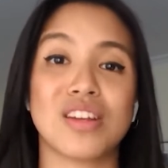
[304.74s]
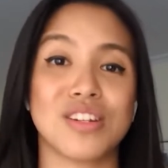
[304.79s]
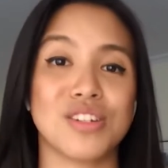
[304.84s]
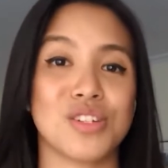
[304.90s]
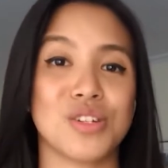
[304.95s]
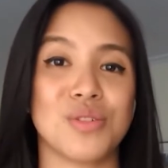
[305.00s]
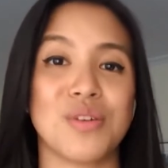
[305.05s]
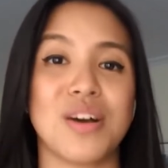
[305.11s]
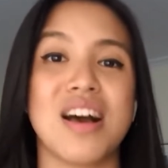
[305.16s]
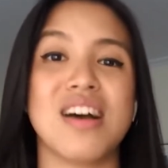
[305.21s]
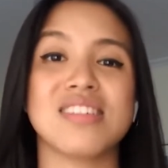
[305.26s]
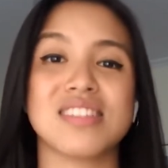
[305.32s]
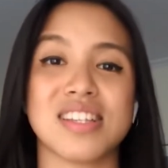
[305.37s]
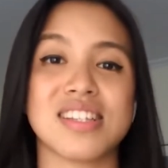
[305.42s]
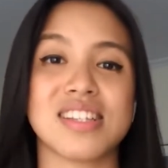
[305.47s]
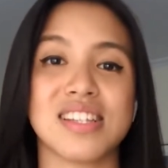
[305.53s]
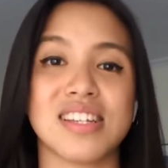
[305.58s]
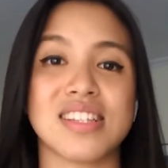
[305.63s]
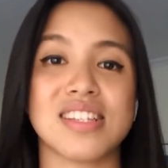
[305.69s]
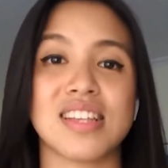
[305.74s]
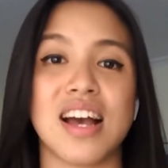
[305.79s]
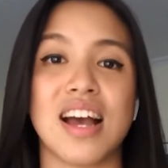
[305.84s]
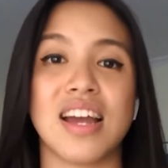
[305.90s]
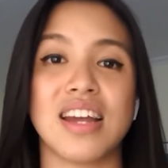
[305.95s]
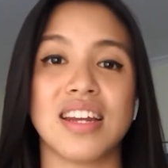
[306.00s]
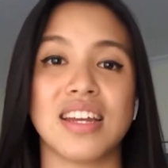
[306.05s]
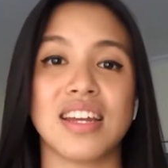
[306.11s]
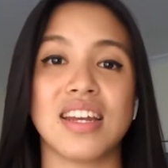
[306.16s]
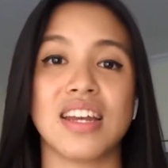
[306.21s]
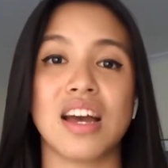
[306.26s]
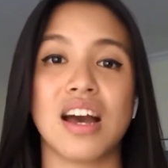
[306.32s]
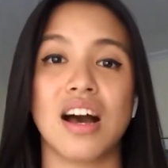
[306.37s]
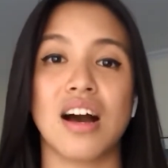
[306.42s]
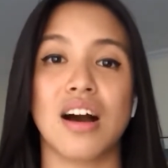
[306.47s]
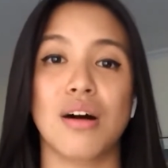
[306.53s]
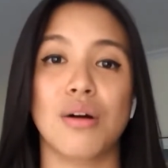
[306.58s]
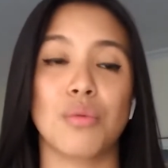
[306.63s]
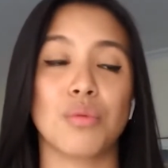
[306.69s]
we can do as a society,
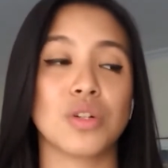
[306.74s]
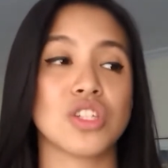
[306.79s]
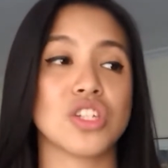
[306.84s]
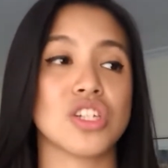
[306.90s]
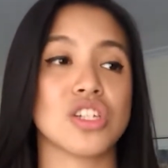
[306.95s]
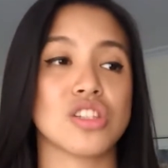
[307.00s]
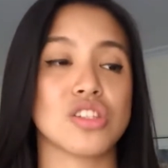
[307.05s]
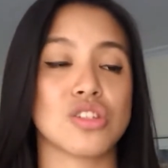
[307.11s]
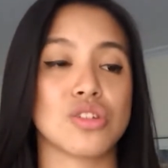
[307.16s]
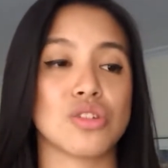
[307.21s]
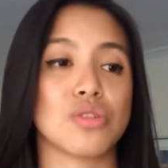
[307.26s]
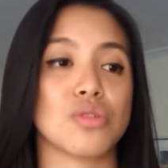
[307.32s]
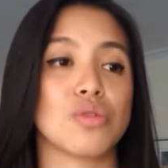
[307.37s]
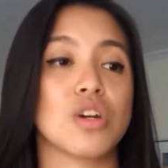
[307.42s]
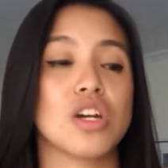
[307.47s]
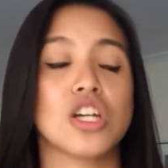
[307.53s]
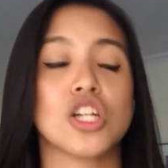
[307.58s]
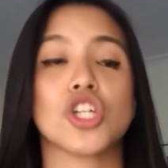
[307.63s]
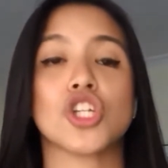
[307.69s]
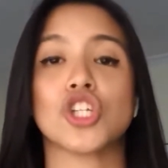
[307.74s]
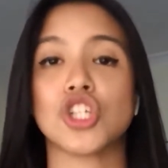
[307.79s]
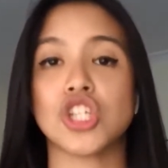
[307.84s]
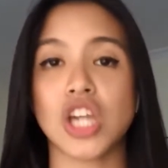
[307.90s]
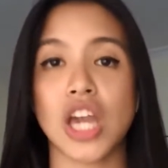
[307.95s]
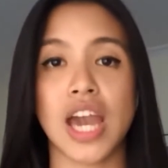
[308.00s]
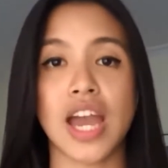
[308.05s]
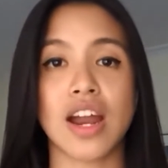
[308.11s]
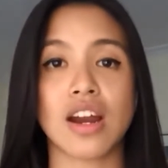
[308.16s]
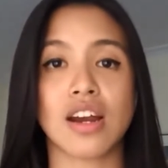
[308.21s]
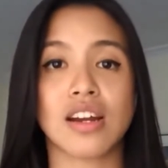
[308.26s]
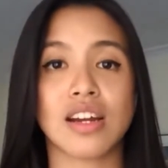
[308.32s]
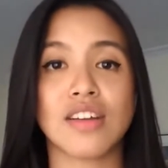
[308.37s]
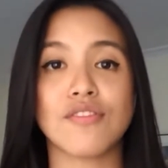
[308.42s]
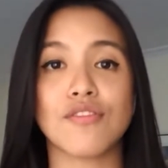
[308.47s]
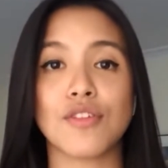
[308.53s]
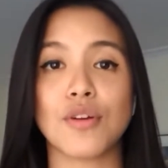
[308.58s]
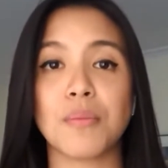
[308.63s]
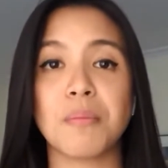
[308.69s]
which is to share
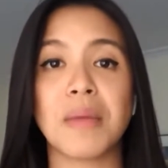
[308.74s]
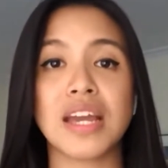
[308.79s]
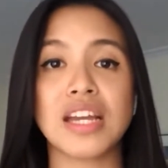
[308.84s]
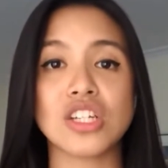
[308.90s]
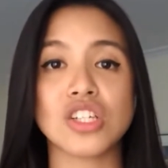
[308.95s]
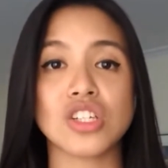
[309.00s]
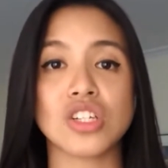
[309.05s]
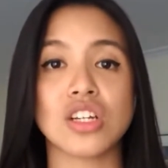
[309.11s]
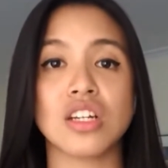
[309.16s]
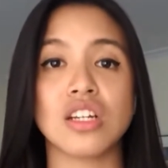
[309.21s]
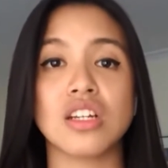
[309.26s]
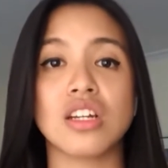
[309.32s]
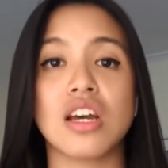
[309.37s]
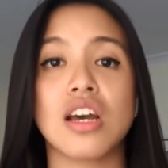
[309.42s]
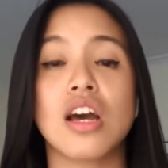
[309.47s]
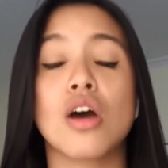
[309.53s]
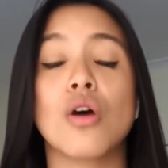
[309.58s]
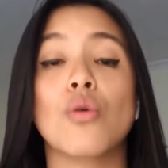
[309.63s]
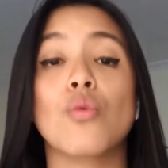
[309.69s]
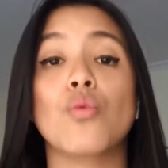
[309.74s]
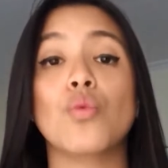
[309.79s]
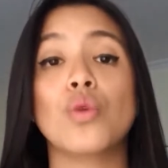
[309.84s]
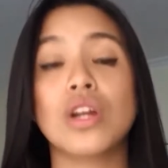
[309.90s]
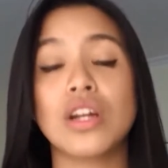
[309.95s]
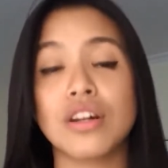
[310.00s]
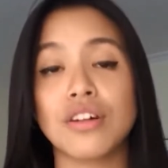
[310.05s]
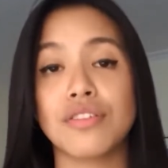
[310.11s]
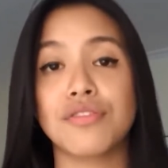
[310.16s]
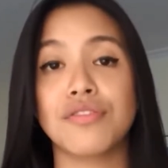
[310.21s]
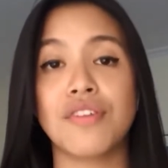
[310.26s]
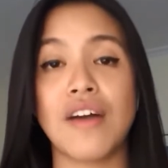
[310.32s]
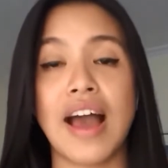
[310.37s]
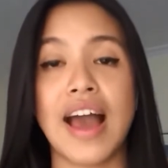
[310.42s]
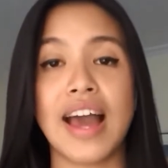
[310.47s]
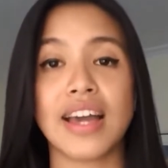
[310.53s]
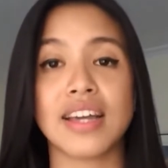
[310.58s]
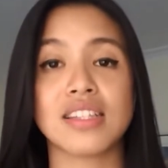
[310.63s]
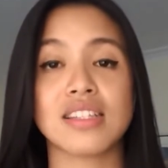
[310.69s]
information, real
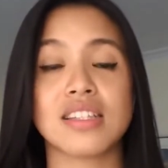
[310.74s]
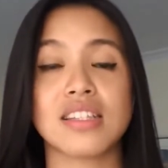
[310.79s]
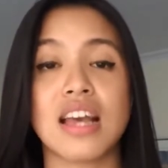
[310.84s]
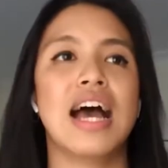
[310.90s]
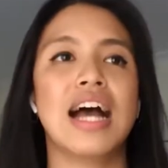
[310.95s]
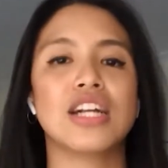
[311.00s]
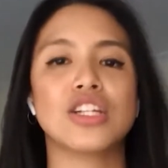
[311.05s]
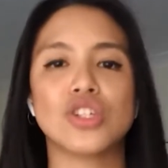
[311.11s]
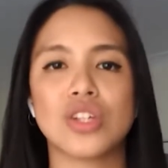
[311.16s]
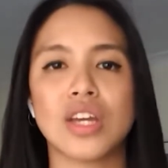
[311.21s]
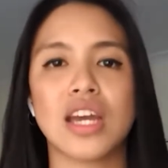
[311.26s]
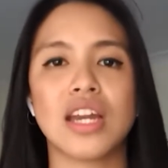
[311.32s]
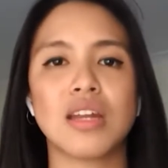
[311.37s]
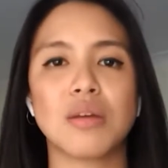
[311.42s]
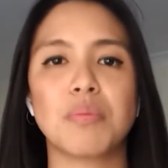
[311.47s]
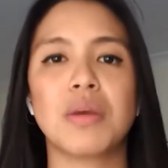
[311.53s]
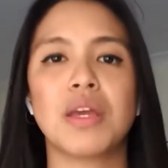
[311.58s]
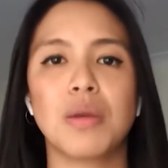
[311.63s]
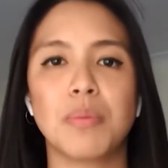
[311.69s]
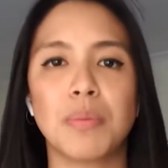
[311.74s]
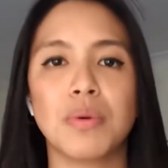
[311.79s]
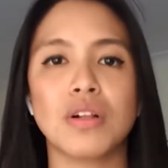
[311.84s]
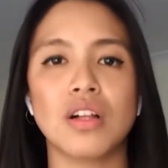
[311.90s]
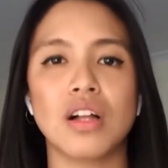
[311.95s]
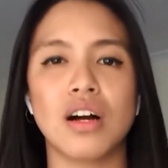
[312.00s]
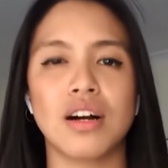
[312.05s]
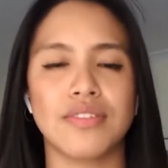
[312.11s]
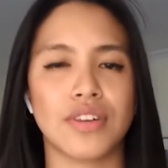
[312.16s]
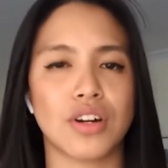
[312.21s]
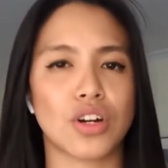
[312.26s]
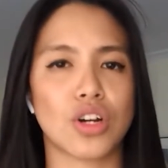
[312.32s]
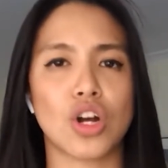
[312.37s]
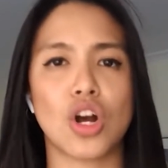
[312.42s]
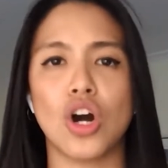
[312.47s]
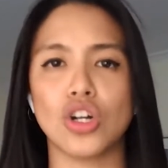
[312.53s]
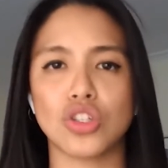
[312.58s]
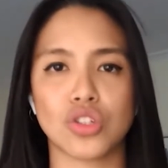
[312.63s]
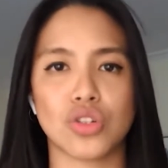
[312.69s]
facts, educating people of our
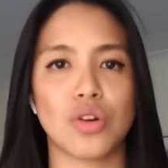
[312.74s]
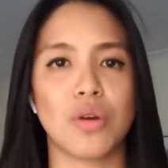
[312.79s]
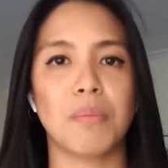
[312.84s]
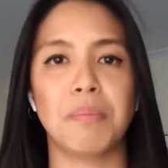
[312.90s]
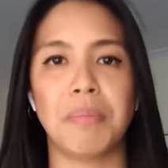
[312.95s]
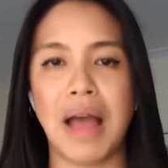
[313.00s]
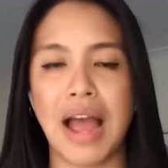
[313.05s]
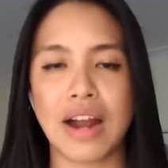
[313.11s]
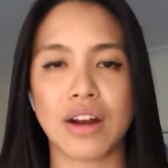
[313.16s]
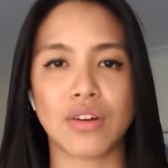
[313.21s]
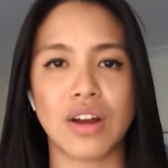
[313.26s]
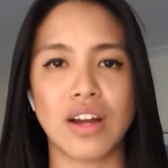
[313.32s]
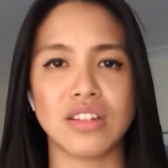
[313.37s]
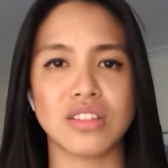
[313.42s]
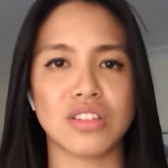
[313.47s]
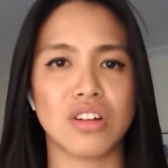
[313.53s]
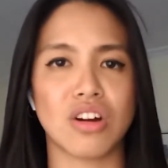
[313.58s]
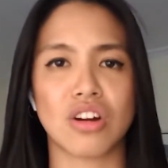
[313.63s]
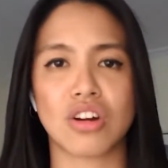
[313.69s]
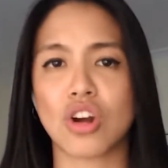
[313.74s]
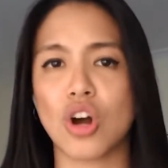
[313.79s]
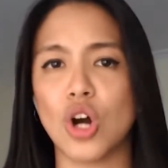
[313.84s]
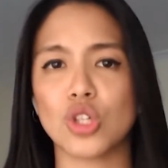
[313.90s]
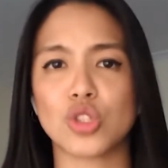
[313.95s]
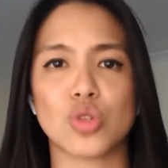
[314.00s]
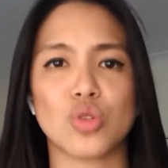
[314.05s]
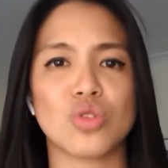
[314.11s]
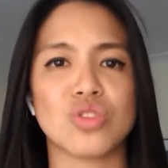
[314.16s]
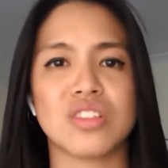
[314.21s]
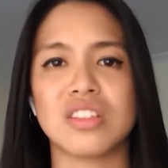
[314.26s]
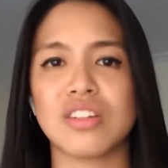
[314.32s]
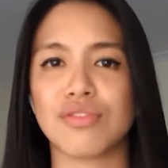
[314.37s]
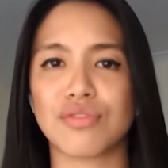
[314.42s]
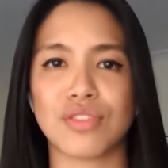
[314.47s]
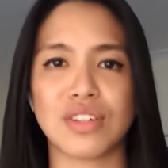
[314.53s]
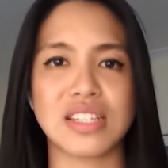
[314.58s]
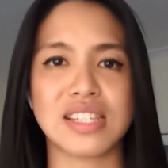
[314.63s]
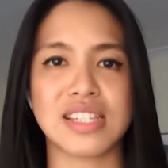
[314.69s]
cultural backgrounds, our cultural
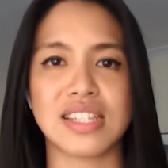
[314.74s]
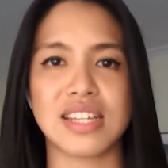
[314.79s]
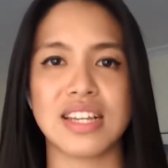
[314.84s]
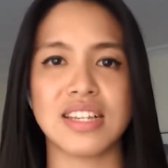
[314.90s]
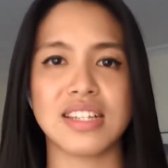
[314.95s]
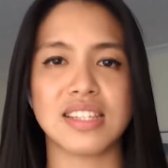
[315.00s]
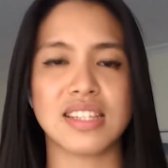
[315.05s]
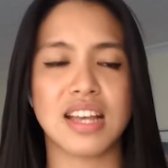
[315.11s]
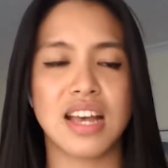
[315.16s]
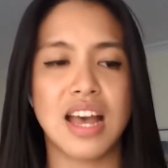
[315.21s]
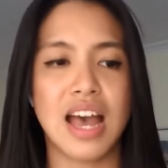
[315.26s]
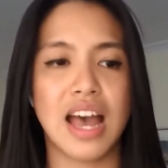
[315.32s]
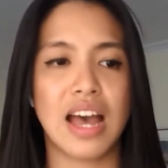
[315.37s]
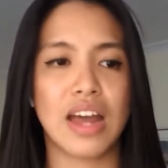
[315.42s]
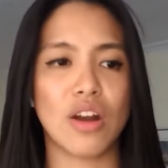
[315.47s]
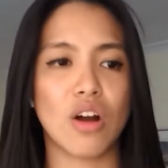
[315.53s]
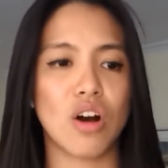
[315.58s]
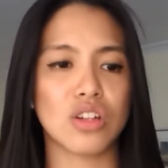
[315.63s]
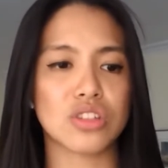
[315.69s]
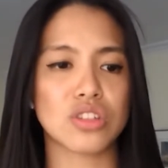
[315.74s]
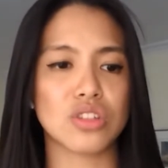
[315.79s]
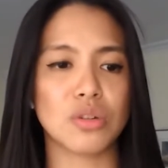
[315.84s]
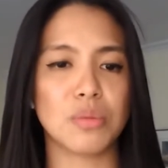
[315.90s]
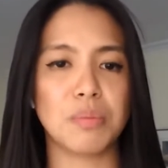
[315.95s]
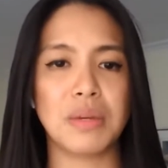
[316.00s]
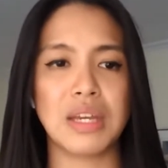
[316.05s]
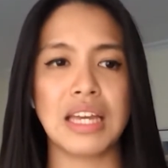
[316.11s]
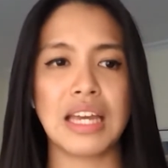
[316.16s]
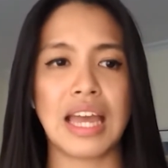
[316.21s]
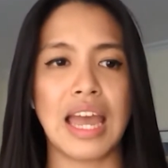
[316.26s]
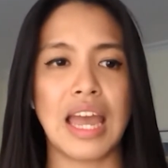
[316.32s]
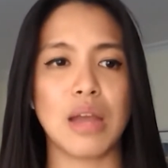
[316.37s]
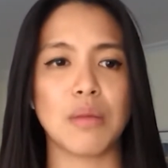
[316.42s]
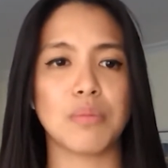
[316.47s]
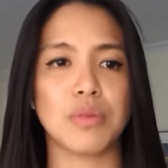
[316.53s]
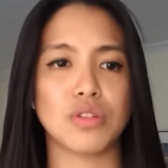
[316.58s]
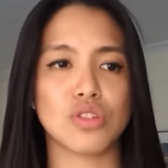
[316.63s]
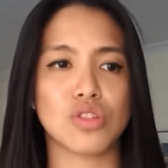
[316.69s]
differences, and also being
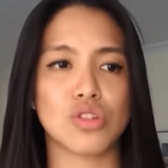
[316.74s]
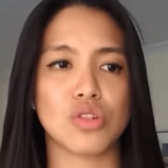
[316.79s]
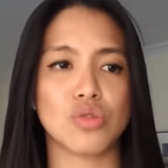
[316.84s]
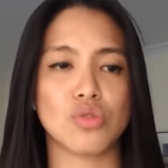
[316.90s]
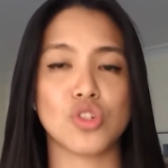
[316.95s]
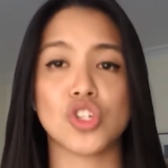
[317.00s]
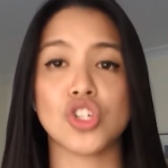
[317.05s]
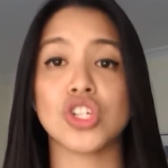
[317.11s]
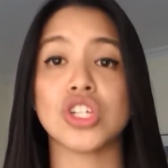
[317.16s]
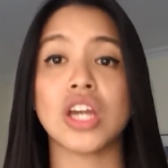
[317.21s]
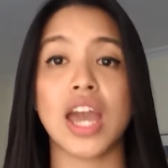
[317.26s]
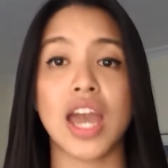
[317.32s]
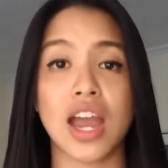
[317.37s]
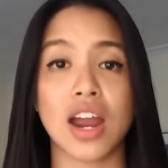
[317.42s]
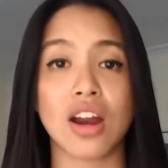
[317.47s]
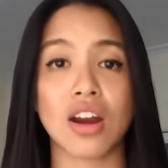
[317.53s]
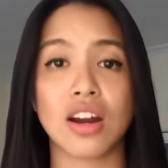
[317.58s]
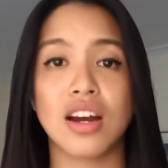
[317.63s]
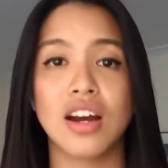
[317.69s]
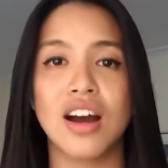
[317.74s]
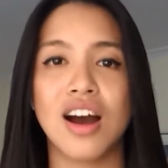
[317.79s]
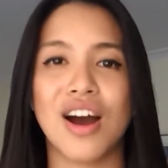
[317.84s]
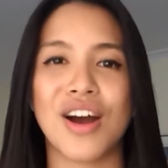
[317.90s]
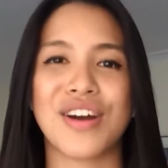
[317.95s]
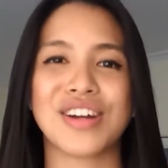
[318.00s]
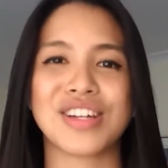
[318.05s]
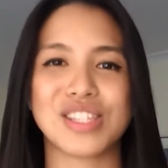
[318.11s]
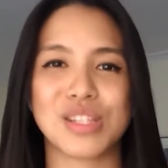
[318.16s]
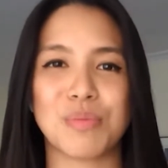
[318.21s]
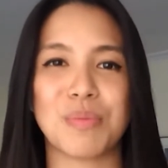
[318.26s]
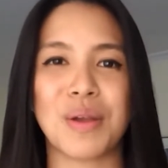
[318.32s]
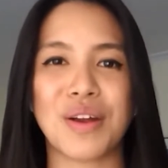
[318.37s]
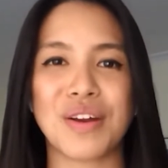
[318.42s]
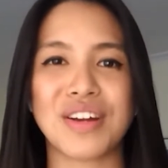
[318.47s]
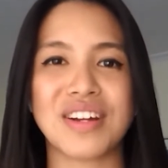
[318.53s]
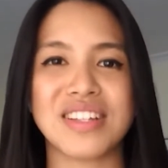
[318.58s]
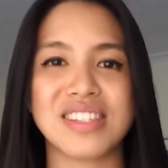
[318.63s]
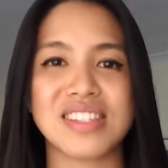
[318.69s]
able to share our
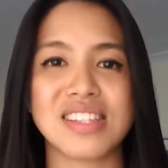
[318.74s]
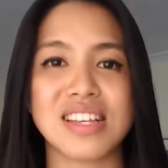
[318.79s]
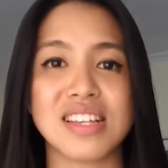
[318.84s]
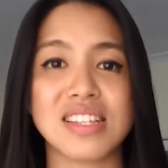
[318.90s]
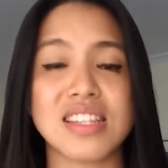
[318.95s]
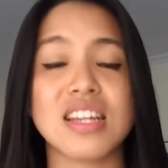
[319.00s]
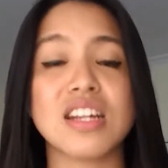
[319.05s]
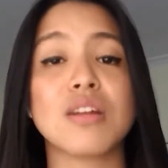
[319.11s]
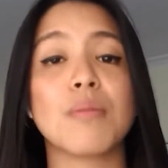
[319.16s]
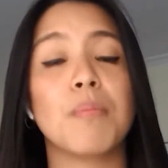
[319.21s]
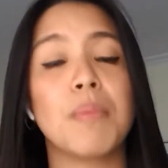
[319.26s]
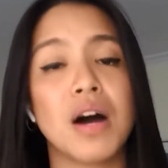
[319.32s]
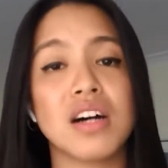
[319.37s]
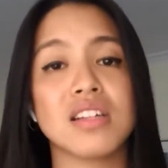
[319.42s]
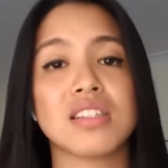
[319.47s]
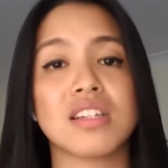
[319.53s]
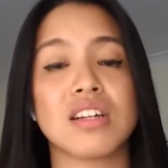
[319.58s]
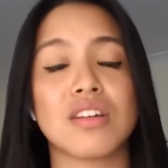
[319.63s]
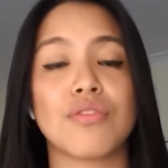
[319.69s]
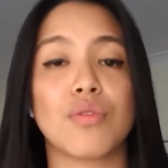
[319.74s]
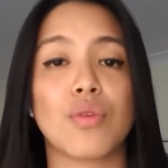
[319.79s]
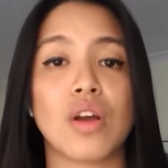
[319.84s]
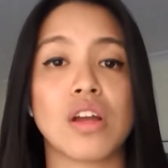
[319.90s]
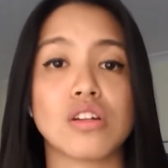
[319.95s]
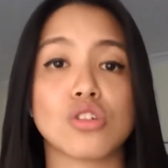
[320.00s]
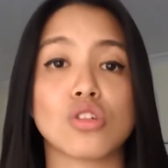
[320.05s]
experiences in a positive way.